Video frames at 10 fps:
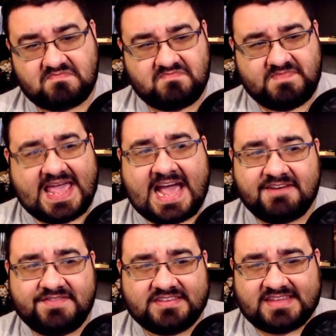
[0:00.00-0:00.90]
they have
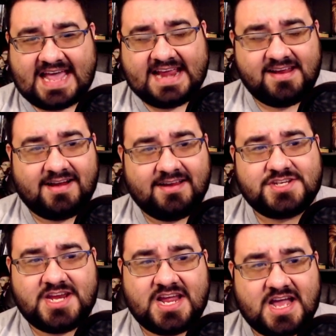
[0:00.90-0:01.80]
this
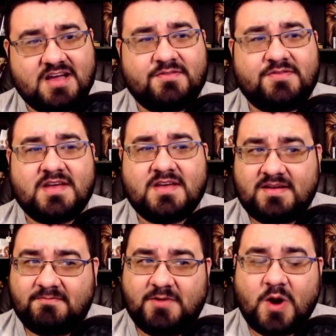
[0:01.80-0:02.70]
ideology of
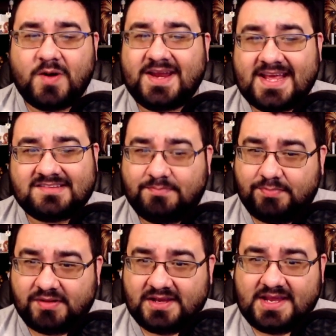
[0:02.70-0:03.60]
going against
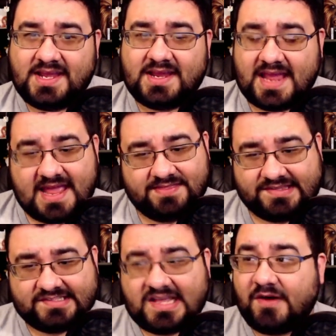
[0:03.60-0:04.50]
bullying, and this
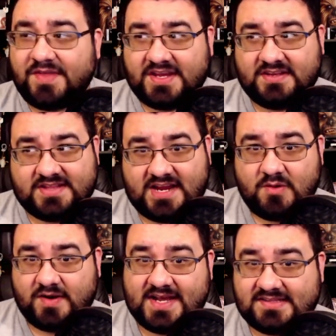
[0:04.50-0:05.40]
is how they go
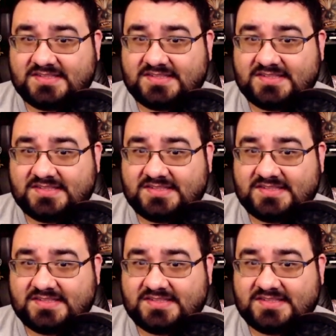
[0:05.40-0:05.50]
against